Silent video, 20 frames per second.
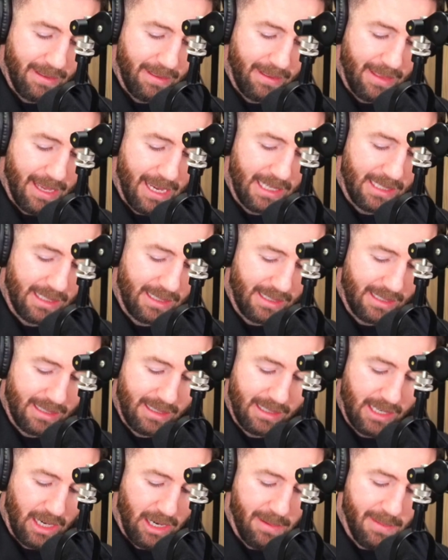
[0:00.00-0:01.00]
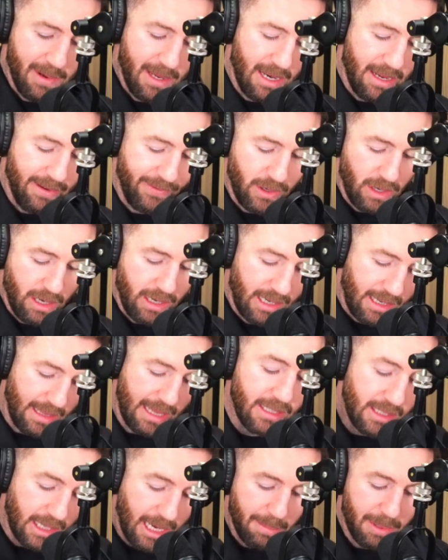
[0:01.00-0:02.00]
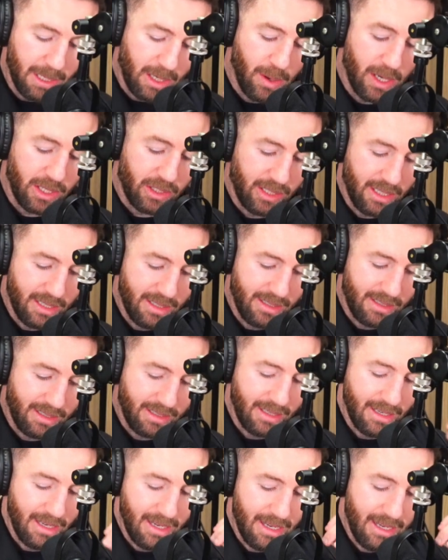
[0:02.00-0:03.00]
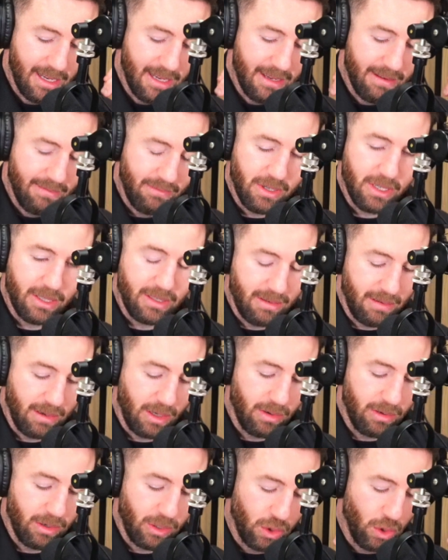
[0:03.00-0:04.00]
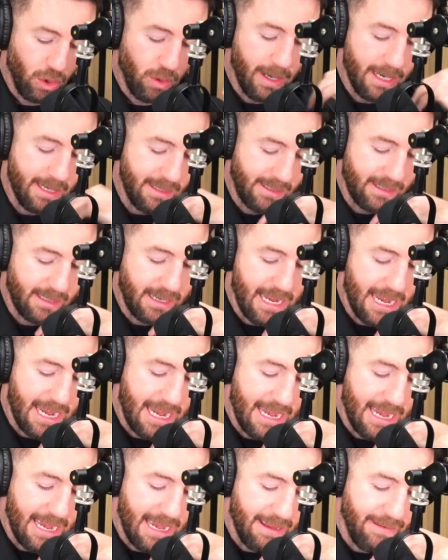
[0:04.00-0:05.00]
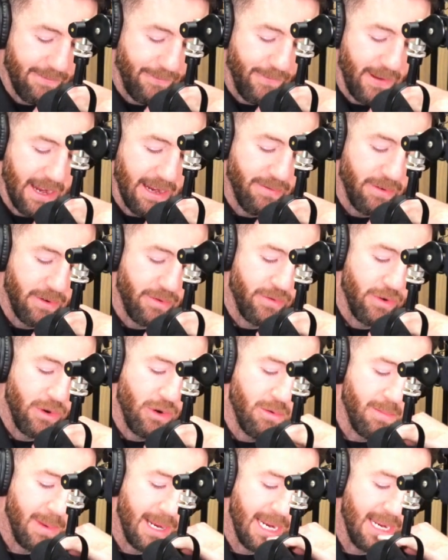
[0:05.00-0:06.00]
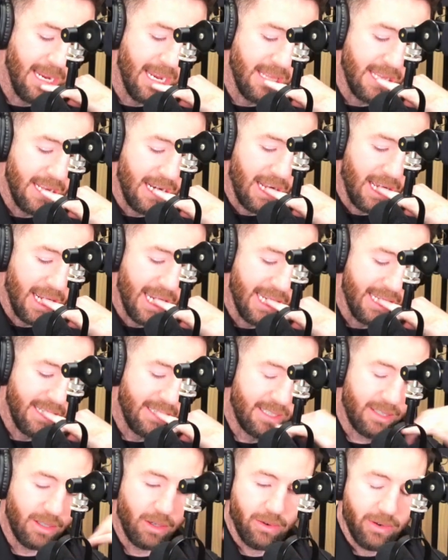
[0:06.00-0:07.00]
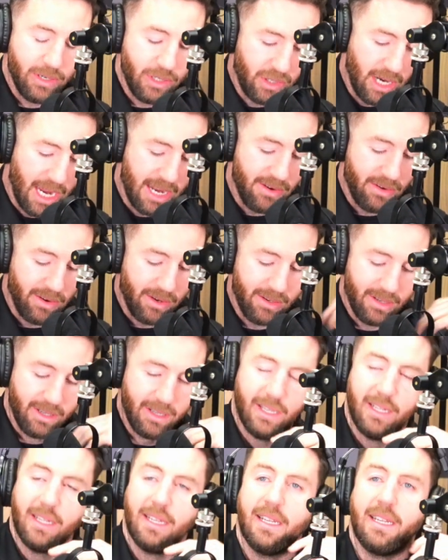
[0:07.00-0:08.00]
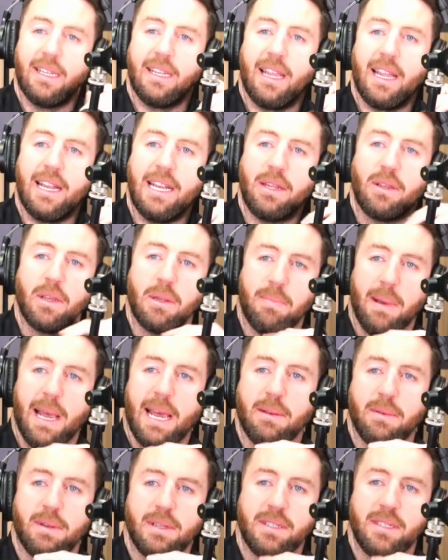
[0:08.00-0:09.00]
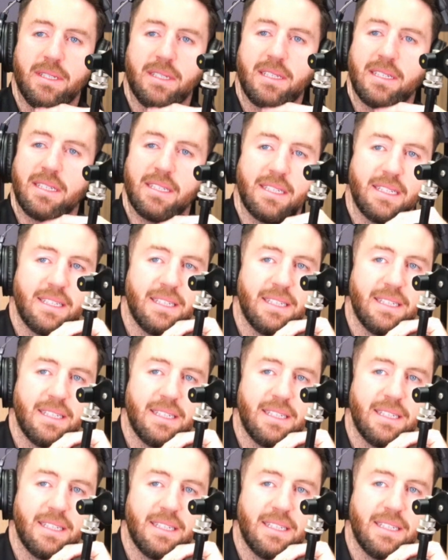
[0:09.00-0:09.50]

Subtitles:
Thanks, Simon. There's a couple of questions, just short ones. Favorite roomie in the Lions or in general? Any good, bad ones?